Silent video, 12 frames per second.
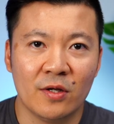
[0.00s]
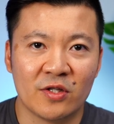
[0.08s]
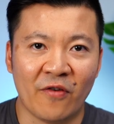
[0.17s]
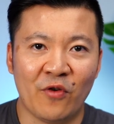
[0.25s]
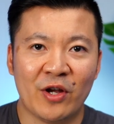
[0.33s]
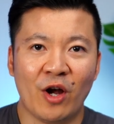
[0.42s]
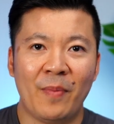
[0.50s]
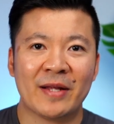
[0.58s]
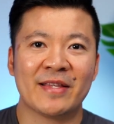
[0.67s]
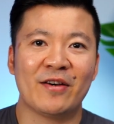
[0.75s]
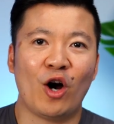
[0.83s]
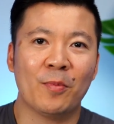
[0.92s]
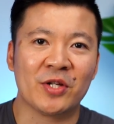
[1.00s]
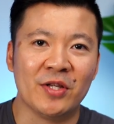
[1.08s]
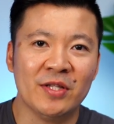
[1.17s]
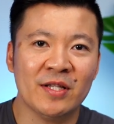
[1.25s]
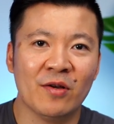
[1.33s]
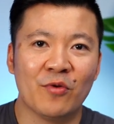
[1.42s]
So if we go back to the
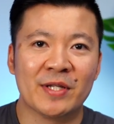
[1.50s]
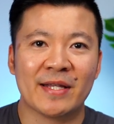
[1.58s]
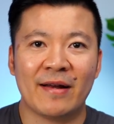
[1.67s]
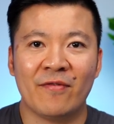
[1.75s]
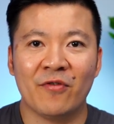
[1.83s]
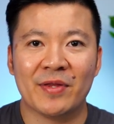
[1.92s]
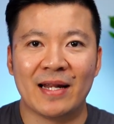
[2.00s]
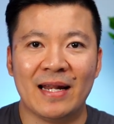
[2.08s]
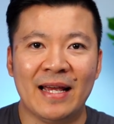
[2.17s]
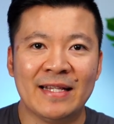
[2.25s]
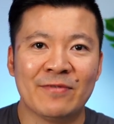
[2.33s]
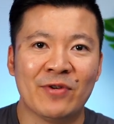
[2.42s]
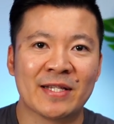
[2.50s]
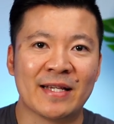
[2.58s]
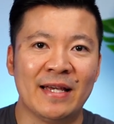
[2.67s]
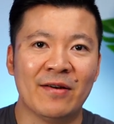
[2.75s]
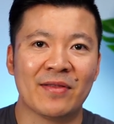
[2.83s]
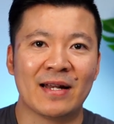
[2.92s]
options, we start off with the least
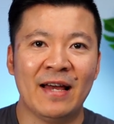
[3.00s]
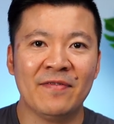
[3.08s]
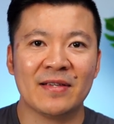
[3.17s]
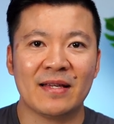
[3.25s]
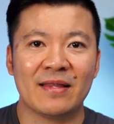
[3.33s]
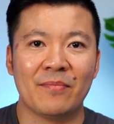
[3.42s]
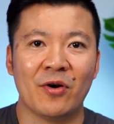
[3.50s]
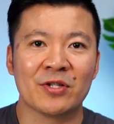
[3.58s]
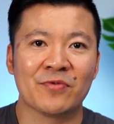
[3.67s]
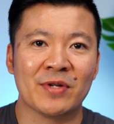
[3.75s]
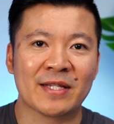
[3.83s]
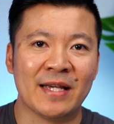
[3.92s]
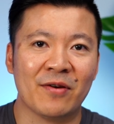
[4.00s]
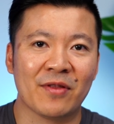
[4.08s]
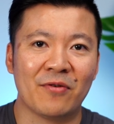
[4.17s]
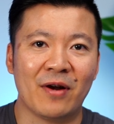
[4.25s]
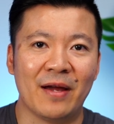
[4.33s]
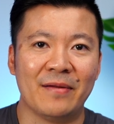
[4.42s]
risky on the left and the most risky on
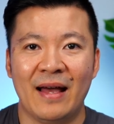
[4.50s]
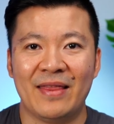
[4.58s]
the right.